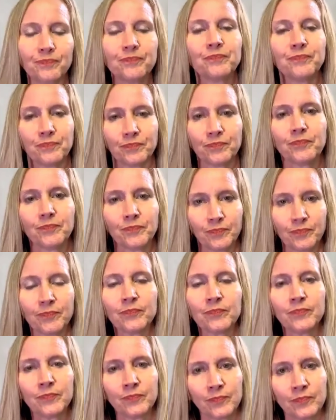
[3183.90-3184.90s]
I
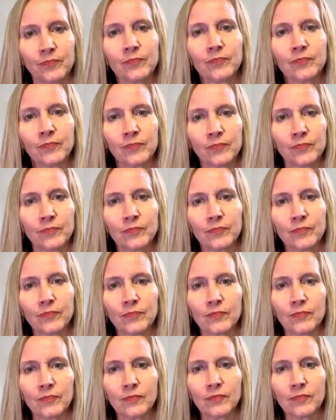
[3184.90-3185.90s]
teach
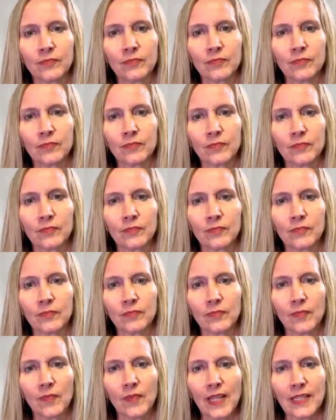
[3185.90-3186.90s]
the same stuff.
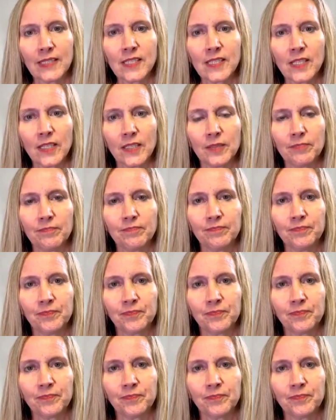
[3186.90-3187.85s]
And then so too,